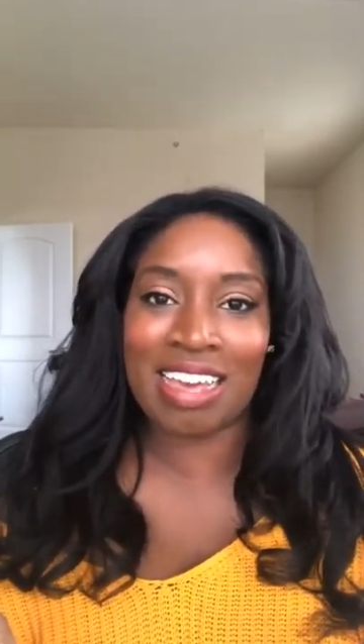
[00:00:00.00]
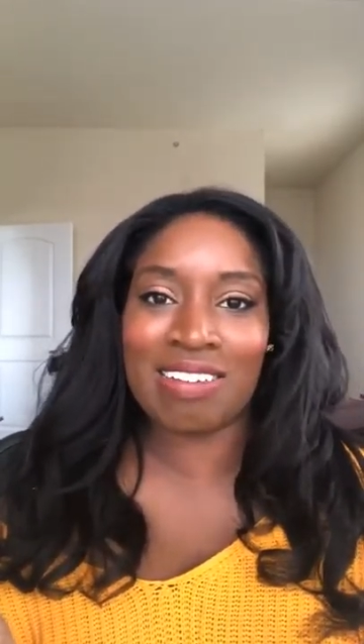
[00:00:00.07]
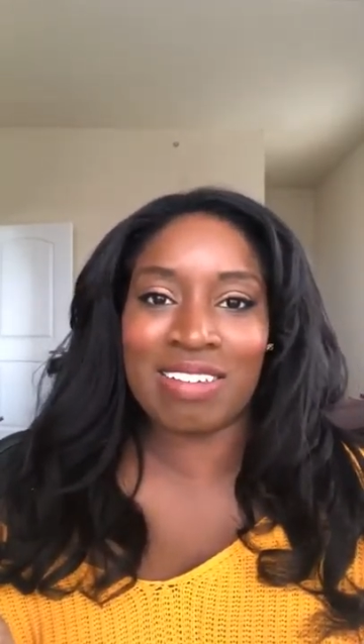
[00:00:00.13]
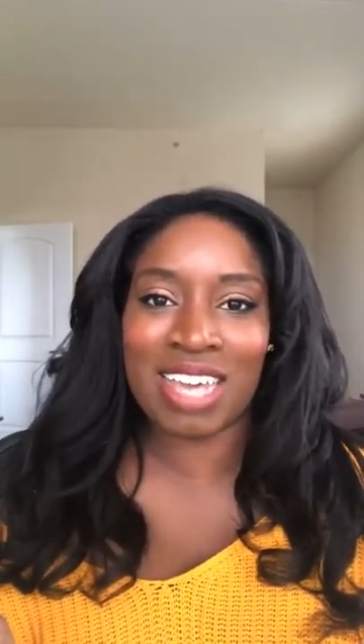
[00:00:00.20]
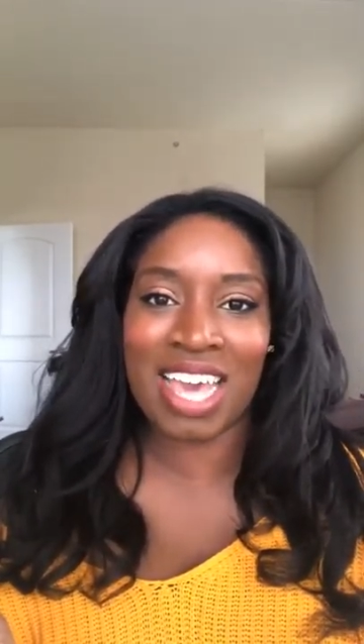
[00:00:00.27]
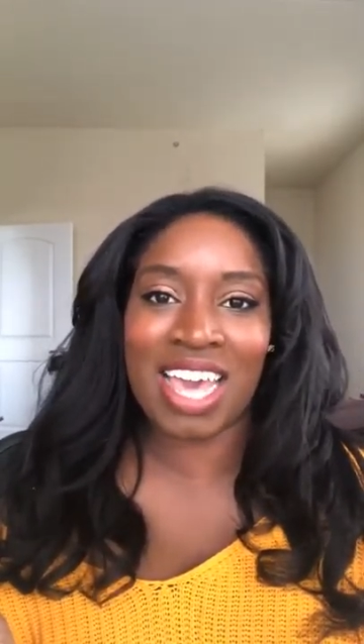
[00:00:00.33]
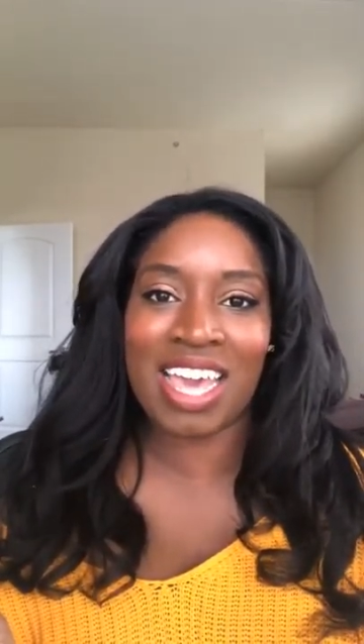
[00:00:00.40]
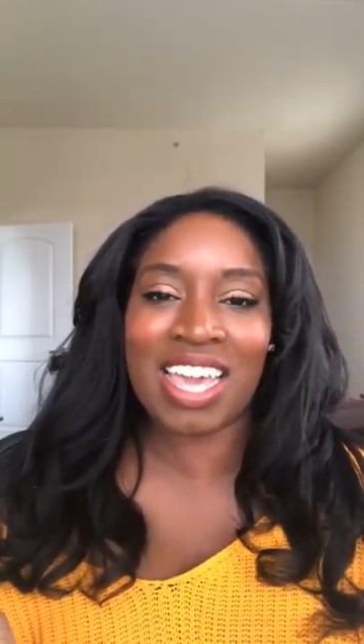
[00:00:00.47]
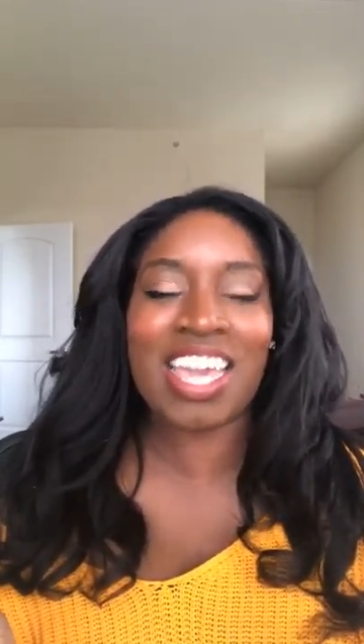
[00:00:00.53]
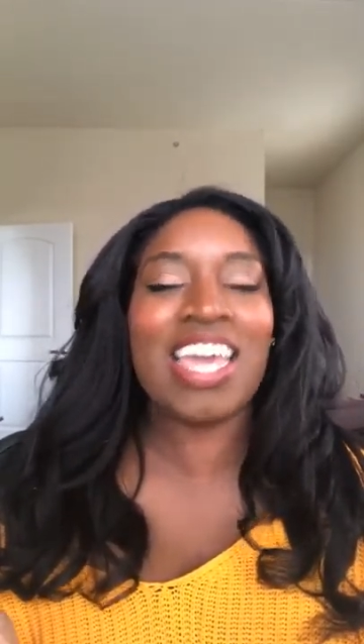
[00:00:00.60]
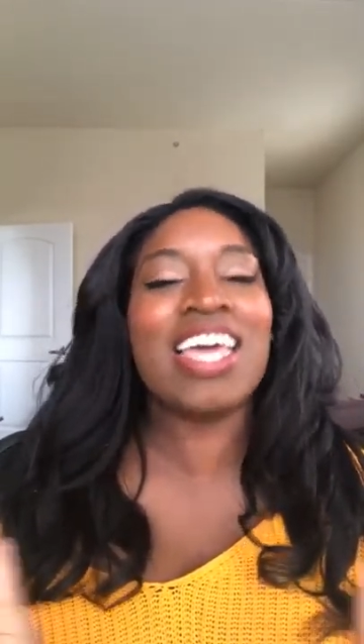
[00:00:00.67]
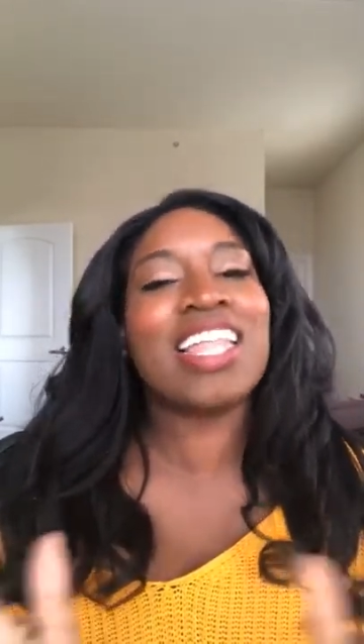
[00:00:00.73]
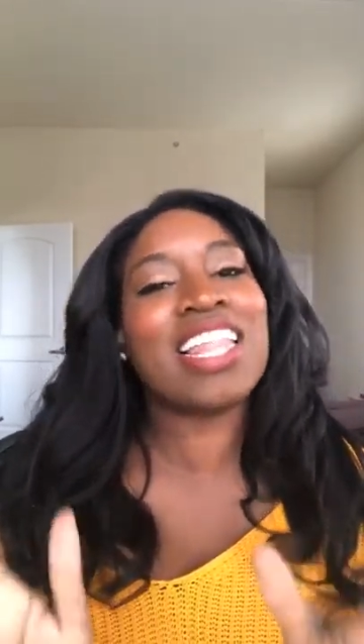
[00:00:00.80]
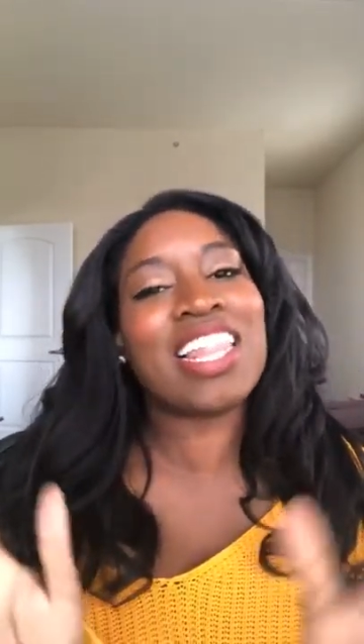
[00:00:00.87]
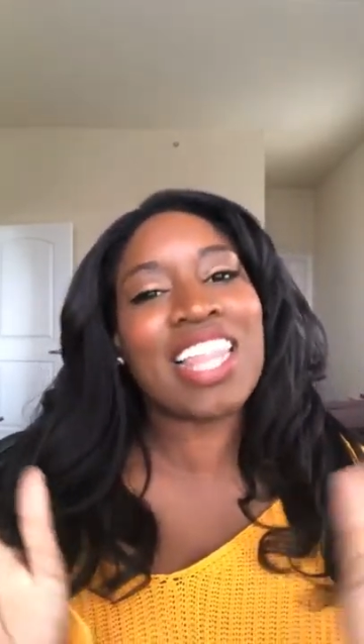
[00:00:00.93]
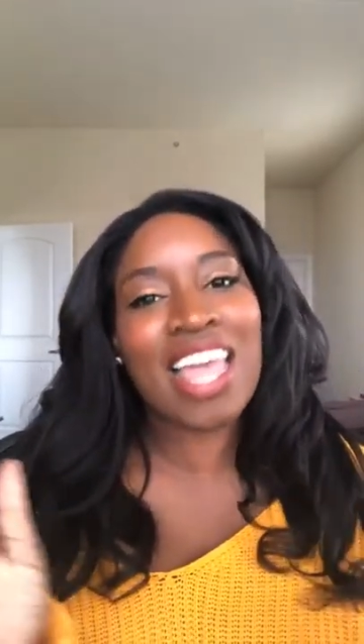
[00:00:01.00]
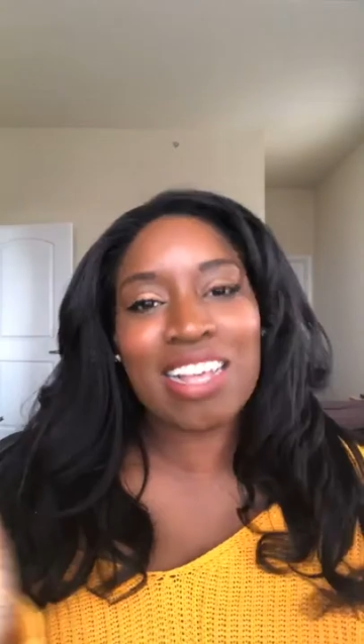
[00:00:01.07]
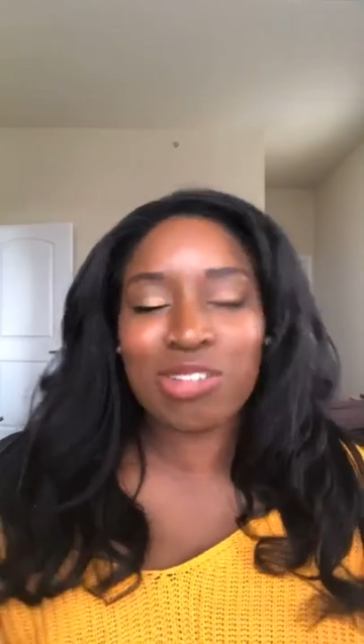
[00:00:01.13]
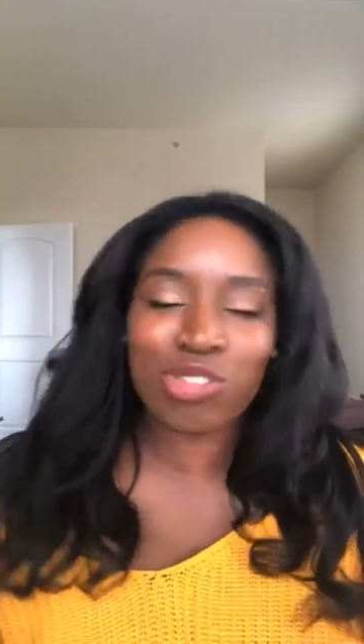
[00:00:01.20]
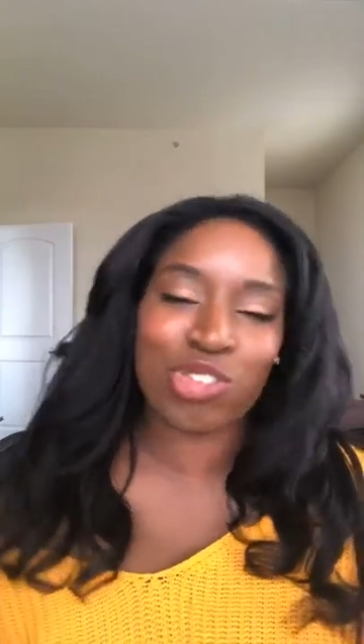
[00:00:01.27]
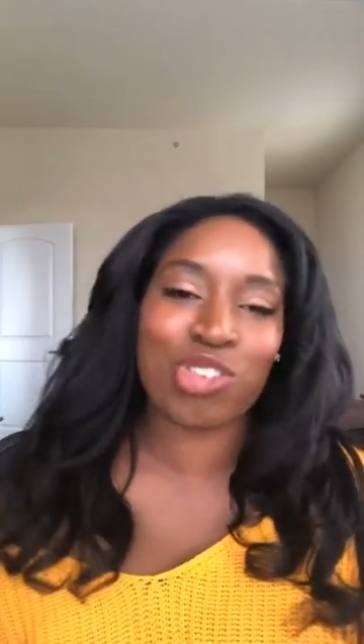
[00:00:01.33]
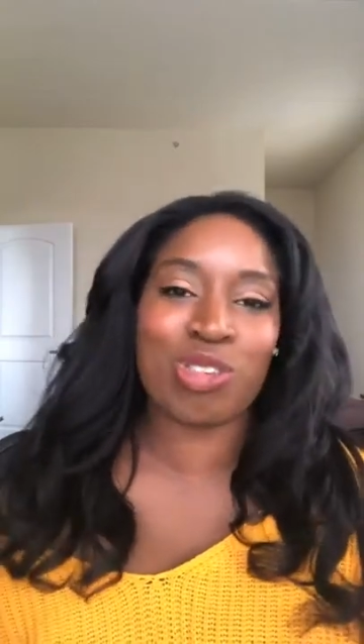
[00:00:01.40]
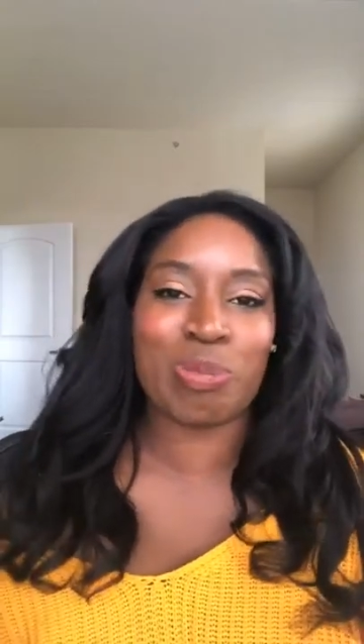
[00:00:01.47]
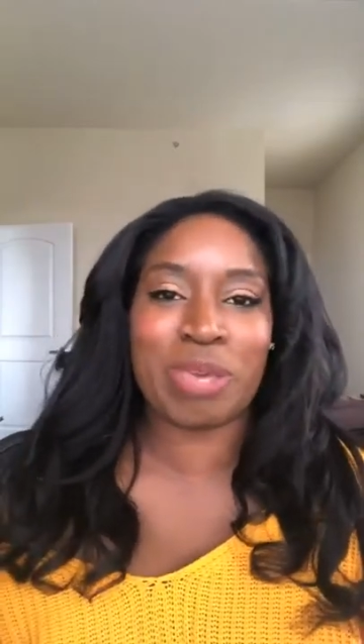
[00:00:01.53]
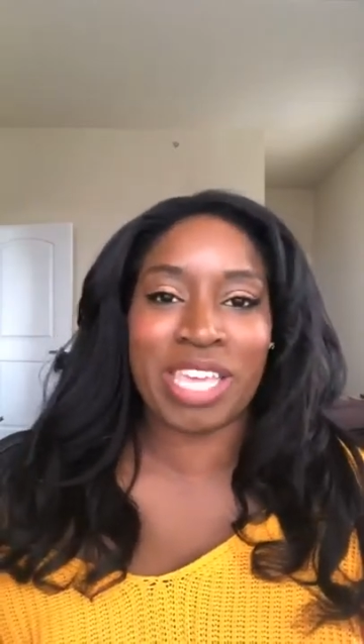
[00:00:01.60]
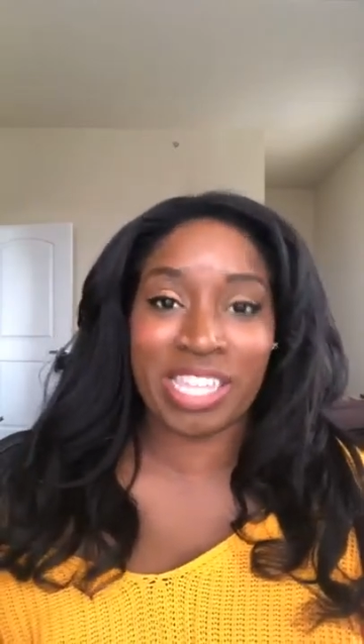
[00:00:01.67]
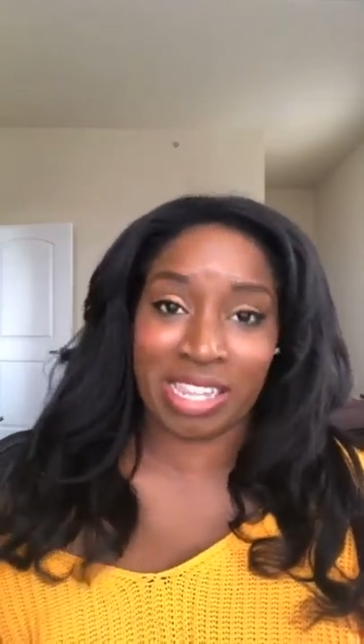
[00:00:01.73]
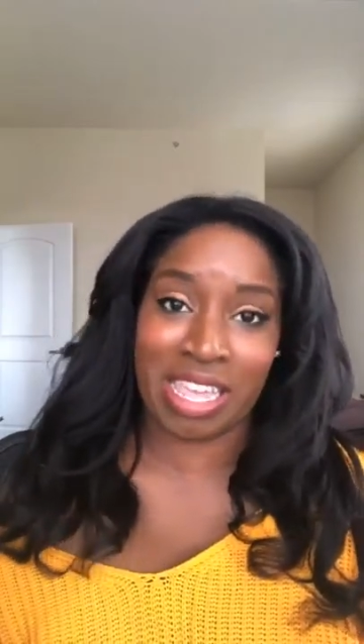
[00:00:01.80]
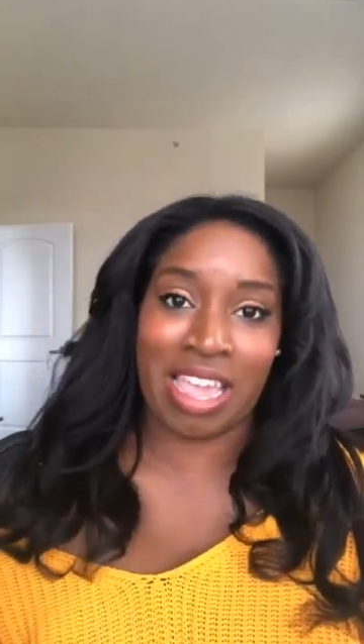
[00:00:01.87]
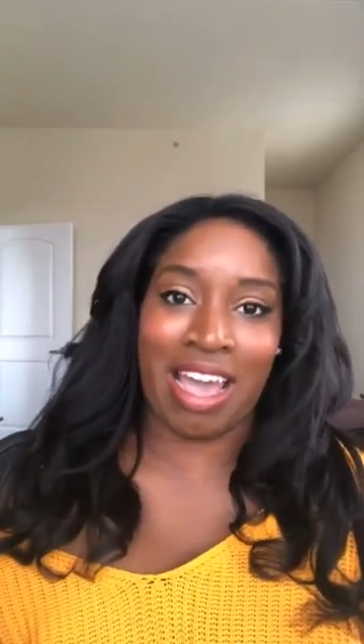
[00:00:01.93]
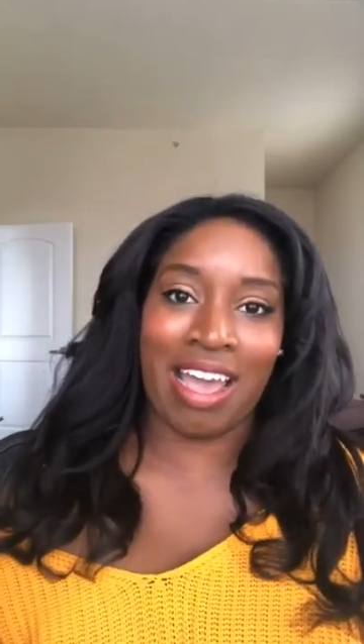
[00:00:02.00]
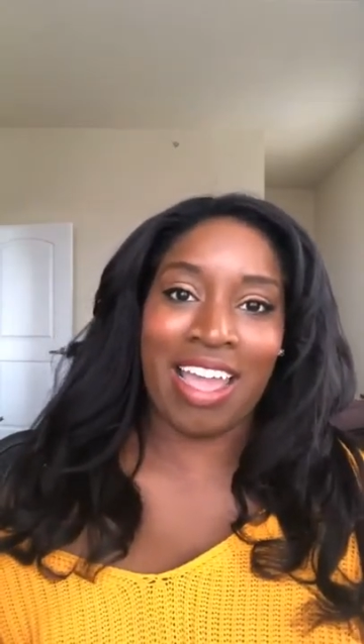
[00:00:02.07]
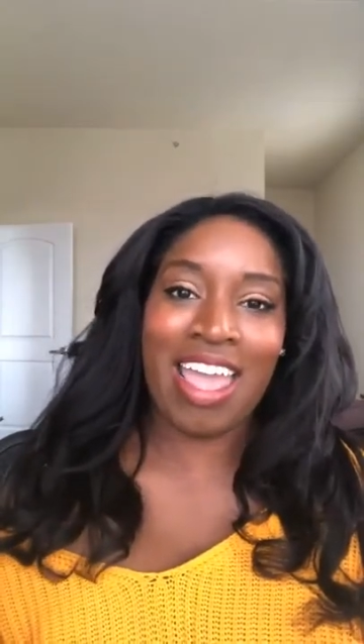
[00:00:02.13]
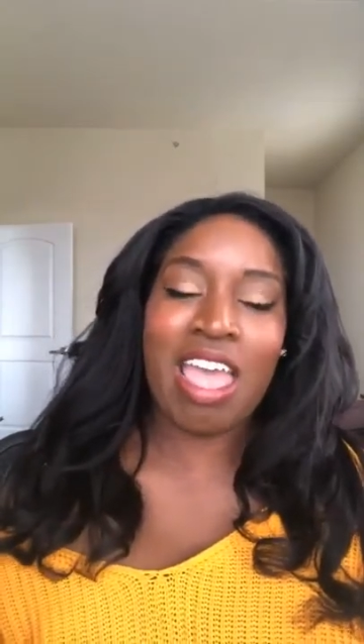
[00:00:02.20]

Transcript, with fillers: Okay? Let's just be clear.